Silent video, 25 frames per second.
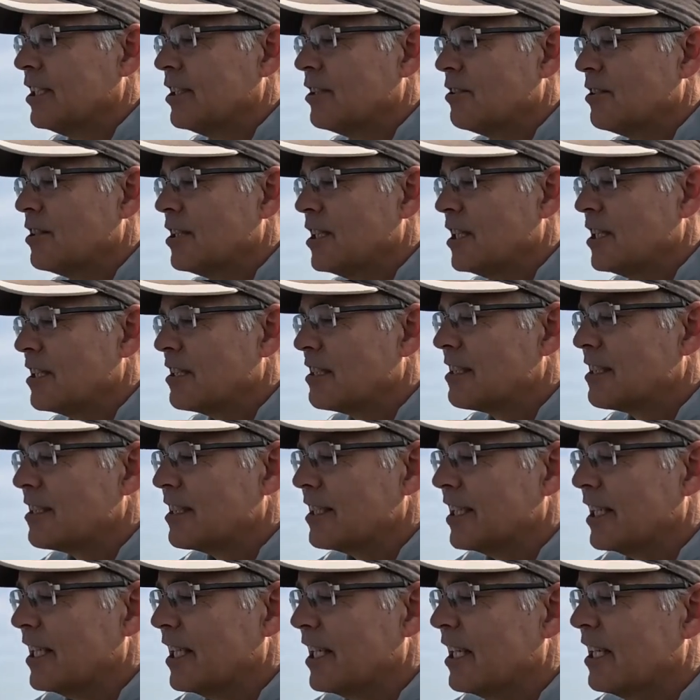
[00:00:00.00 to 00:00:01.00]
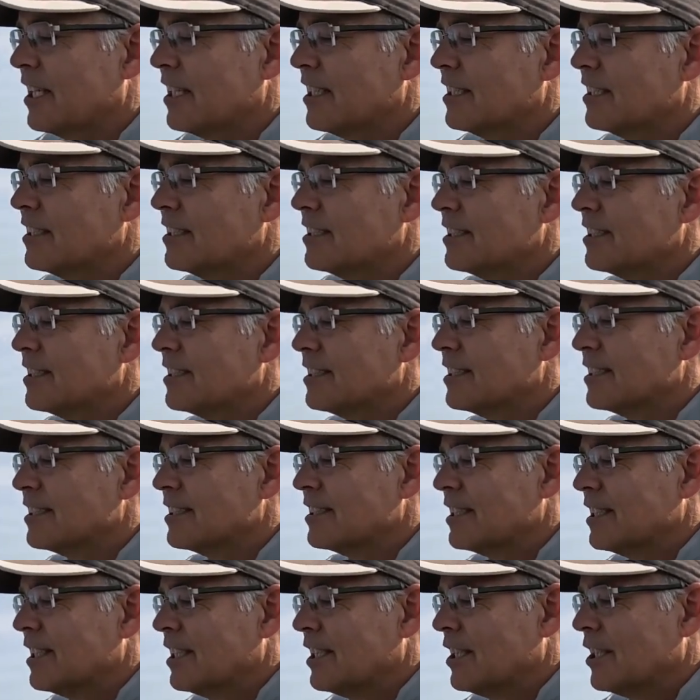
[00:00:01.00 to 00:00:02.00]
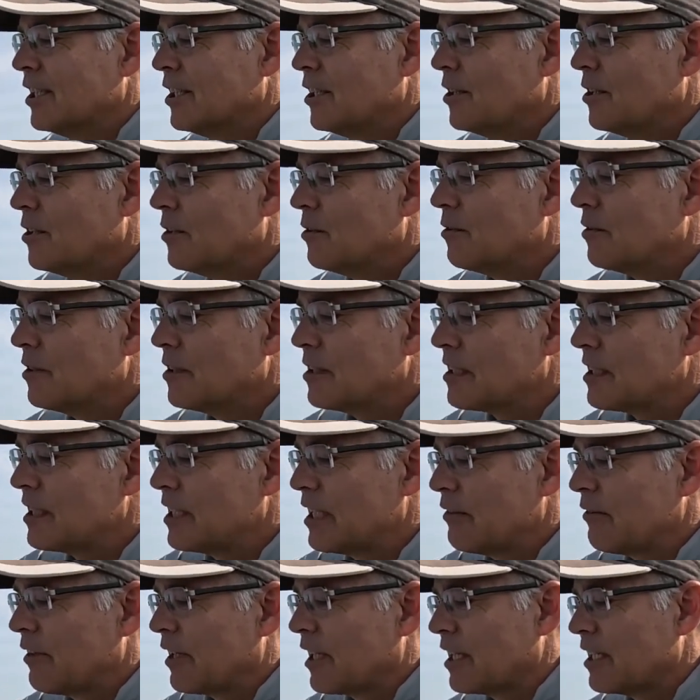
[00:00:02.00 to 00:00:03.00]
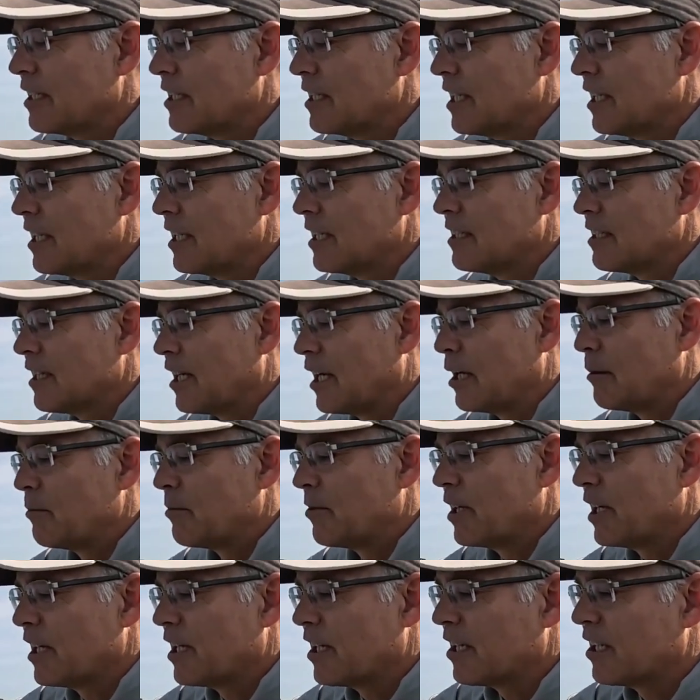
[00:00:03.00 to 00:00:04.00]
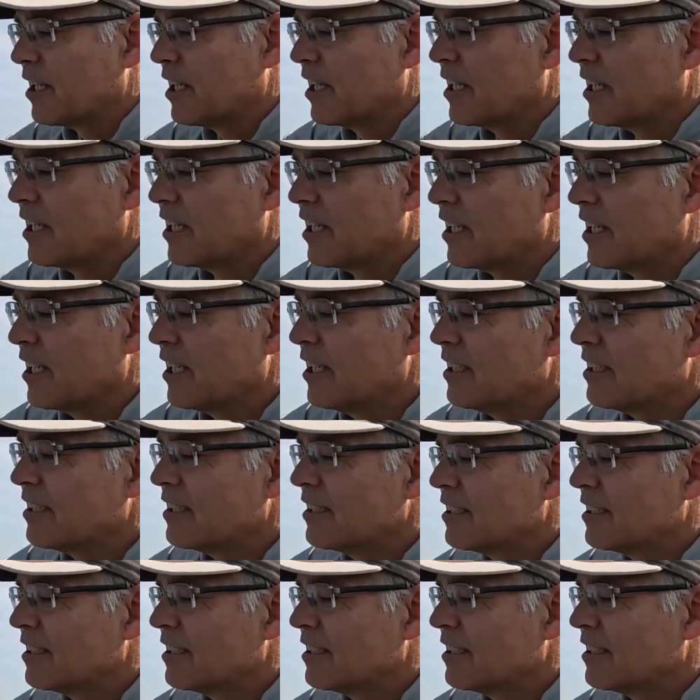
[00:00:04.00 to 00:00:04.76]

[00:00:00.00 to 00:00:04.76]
We'll see. We'll see if I can get a tiebreaker in here.